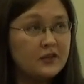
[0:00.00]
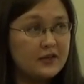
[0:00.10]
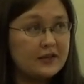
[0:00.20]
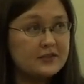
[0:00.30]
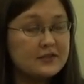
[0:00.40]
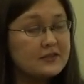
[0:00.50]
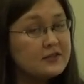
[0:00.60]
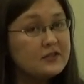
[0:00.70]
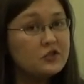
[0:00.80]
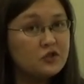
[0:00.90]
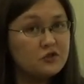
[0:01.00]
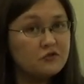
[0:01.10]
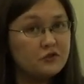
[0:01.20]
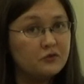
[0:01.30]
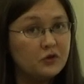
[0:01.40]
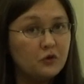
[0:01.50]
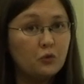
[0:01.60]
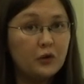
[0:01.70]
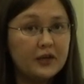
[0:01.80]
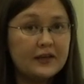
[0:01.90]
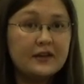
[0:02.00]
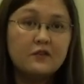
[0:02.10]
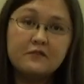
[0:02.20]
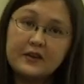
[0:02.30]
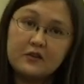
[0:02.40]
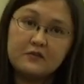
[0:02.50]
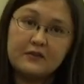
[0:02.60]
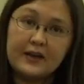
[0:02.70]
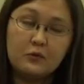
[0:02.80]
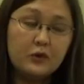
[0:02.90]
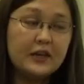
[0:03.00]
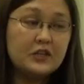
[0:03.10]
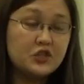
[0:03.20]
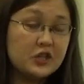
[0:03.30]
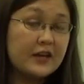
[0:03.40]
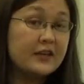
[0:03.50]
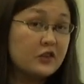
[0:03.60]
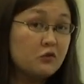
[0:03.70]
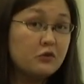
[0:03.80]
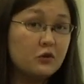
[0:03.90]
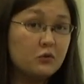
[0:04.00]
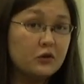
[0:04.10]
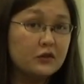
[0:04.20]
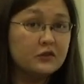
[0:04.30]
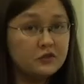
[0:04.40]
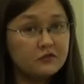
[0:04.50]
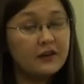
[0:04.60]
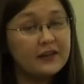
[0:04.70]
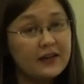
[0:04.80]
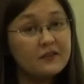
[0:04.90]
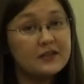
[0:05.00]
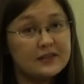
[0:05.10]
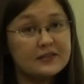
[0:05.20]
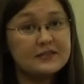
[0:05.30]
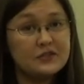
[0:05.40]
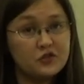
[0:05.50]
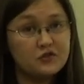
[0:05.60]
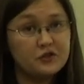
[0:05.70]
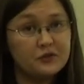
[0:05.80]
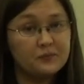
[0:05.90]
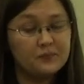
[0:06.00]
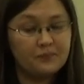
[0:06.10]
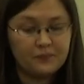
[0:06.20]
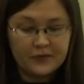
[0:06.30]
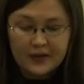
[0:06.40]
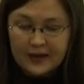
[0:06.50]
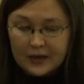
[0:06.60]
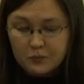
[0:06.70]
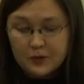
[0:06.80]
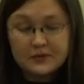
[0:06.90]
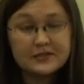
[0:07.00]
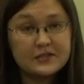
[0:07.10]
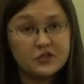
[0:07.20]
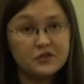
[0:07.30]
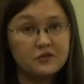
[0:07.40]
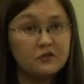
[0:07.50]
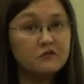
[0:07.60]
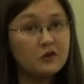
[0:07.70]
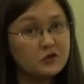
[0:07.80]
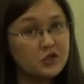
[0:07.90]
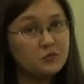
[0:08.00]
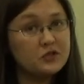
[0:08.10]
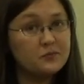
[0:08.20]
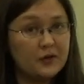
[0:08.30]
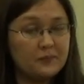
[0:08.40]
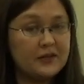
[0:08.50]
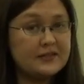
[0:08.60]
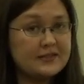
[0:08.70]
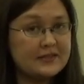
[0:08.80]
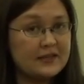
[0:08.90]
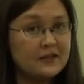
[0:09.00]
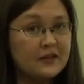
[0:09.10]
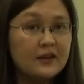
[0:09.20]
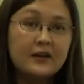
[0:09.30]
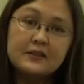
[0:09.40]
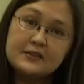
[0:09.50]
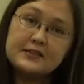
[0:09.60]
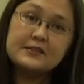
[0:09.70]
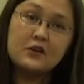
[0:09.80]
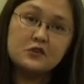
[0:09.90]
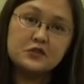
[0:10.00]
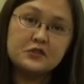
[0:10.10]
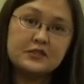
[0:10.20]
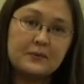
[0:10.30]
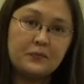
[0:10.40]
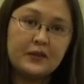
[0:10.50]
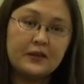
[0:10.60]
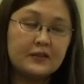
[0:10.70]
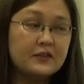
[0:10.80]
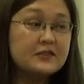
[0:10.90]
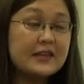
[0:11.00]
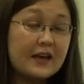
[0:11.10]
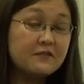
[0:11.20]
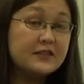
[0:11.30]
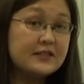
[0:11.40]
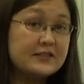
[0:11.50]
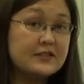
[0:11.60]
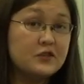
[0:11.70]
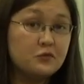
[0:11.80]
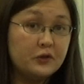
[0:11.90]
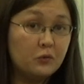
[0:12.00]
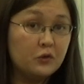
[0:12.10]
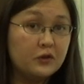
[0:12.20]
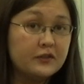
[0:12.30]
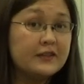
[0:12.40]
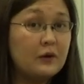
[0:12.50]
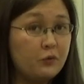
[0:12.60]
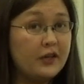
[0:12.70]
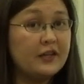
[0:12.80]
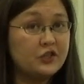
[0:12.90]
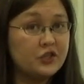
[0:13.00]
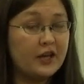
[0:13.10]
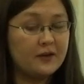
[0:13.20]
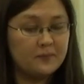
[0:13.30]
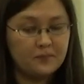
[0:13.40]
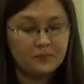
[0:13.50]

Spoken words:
Yes, this is true. We can verify, we can check in the real world to find out that this is true. And premise 2, Frozen was made by Disney. This is also something. There's evidence in the real world that we can check.